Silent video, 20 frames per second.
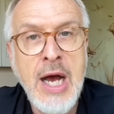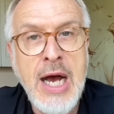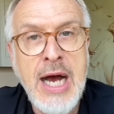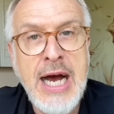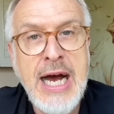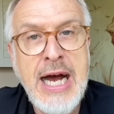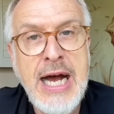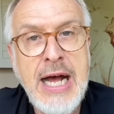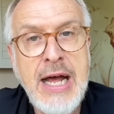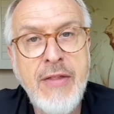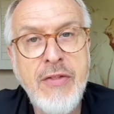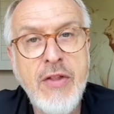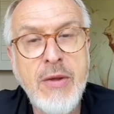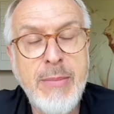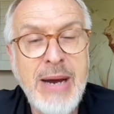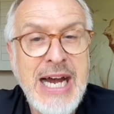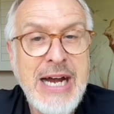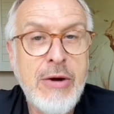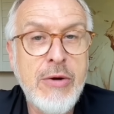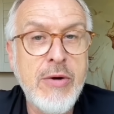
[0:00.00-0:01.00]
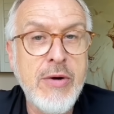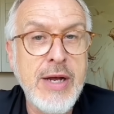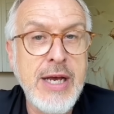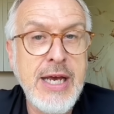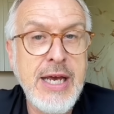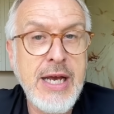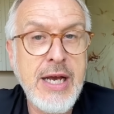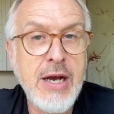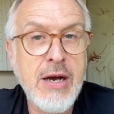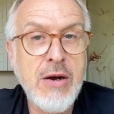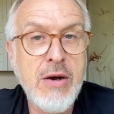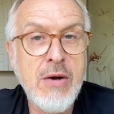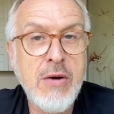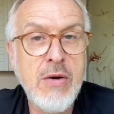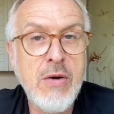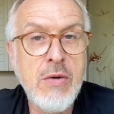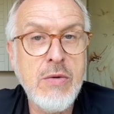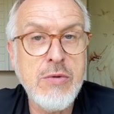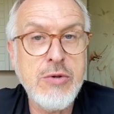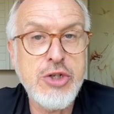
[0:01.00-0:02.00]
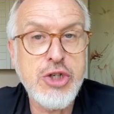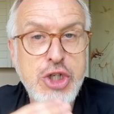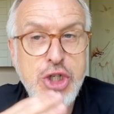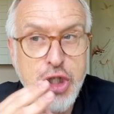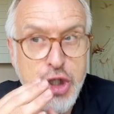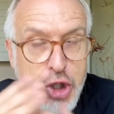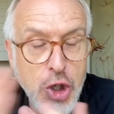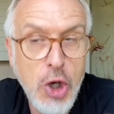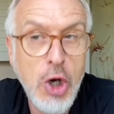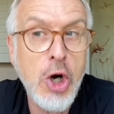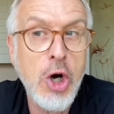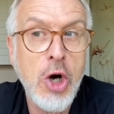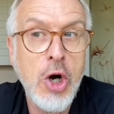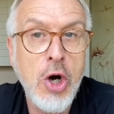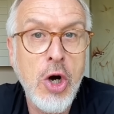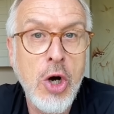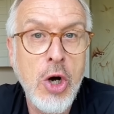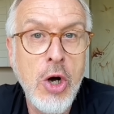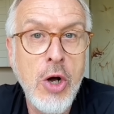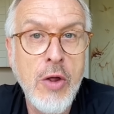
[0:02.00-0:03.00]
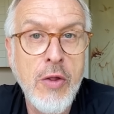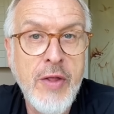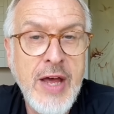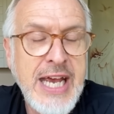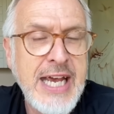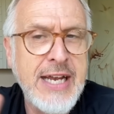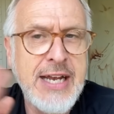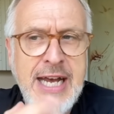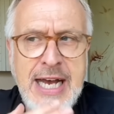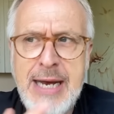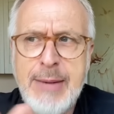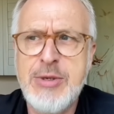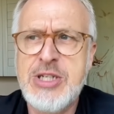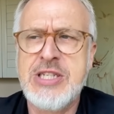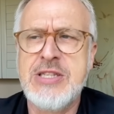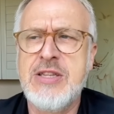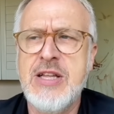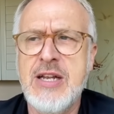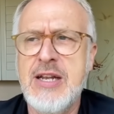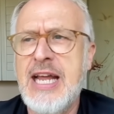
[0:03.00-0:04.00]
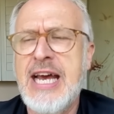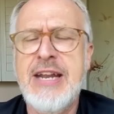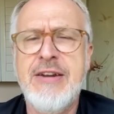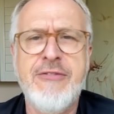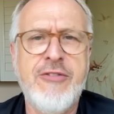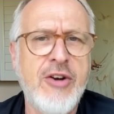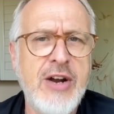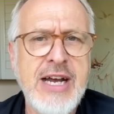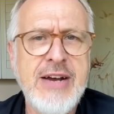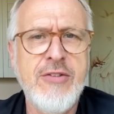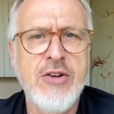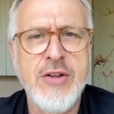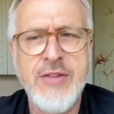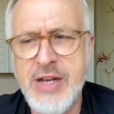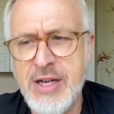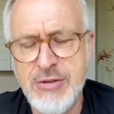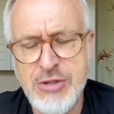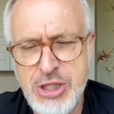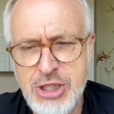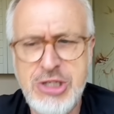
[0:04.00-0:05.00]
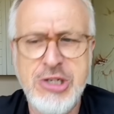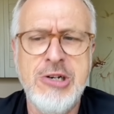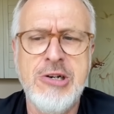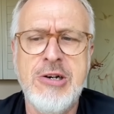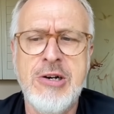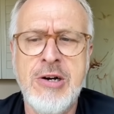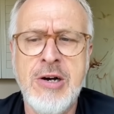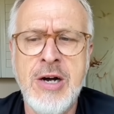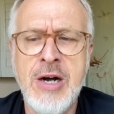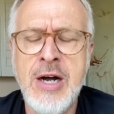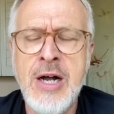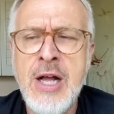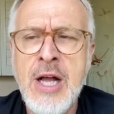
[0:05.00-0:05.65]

And the Maori go, sure, they inhabited the land forever. And they go, sure,